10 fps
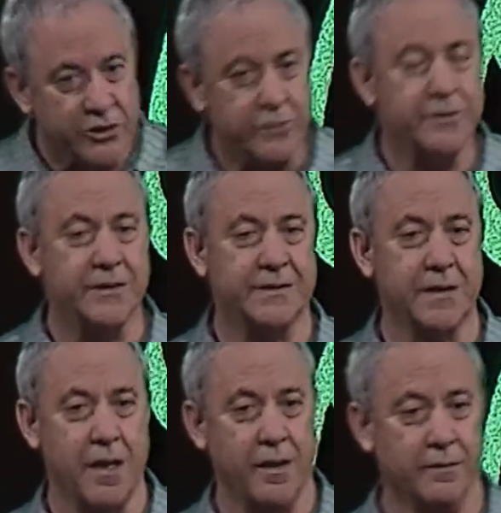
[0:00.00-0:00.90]
shoot this
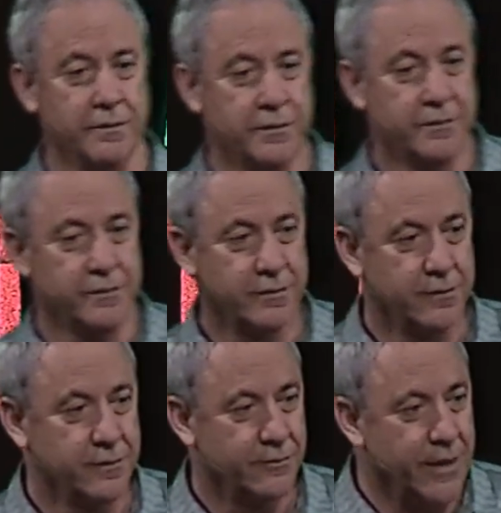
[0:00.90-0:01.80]
guy.
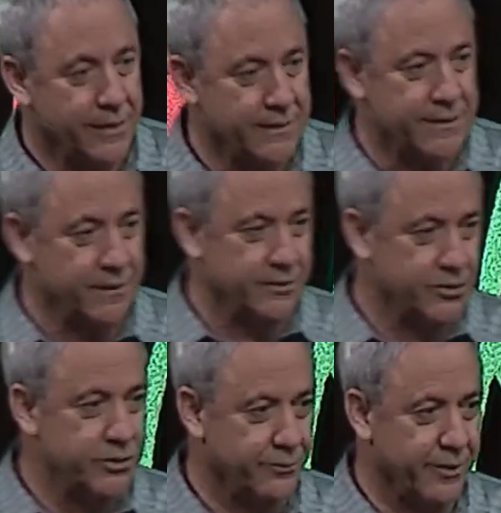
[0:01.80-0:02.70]
Well, I guess they didn't
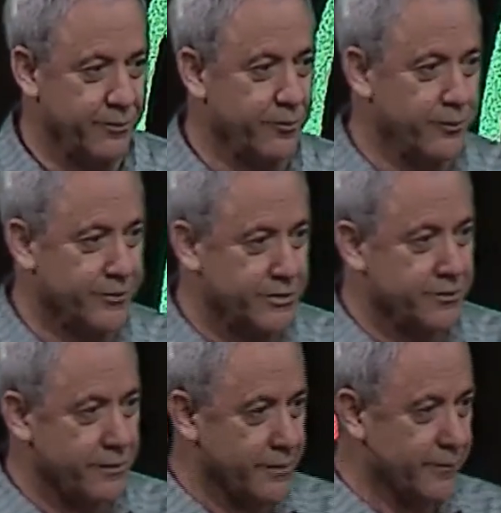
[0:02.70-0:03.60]
shoot people, but you
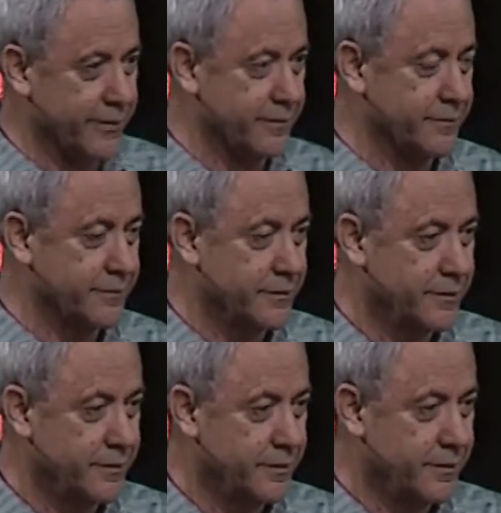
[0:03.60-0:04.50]
know what I mean.
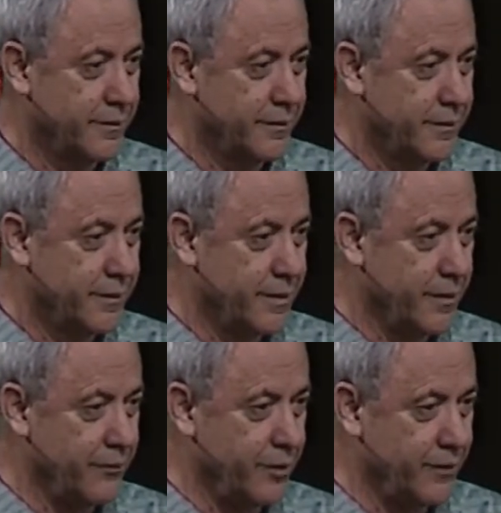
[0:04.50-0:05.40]

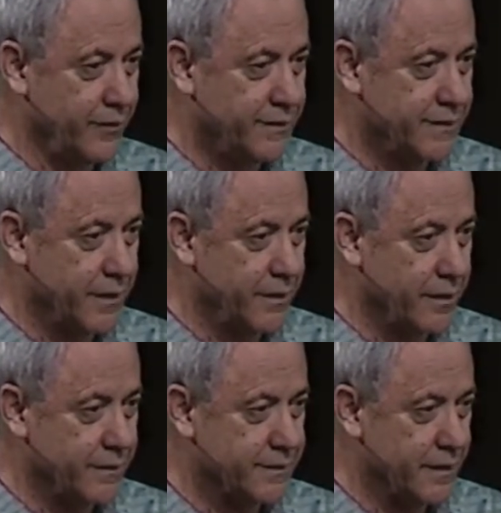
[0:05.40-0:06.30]
Can't believe he's saying
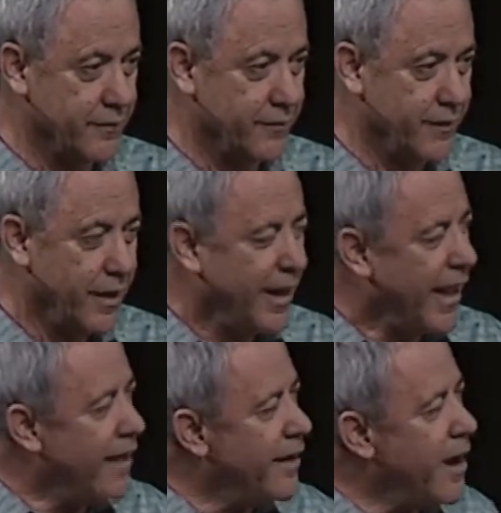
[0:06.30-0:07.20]
that stuff.
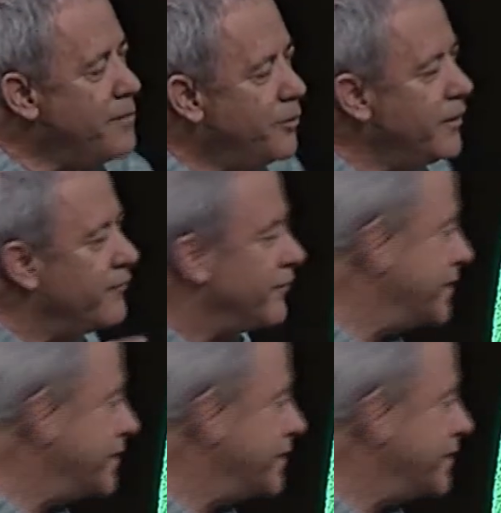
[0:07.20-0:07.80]
And I believe,